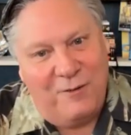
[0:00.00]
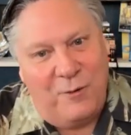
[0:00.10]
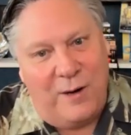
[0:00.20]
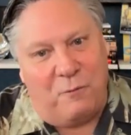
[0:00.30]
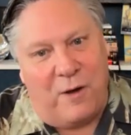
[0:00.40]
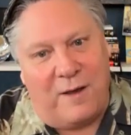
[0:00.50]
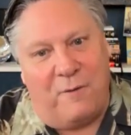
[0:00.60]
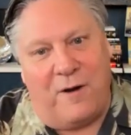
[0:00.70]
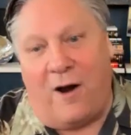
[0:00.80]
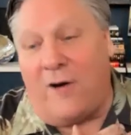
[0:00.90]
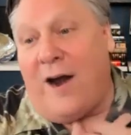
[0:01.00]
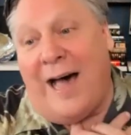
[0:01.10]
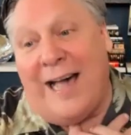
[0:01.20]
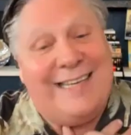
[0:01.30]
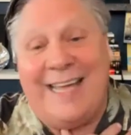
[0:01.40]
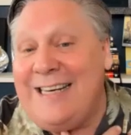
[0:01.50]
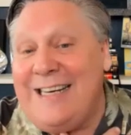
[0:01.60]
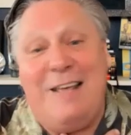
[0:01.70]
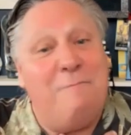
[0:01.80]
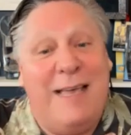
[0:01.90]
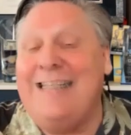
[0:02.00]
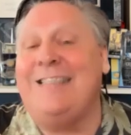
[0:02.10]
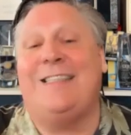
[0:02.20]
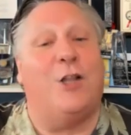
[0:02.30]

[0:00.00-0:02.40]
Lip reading: Our identity means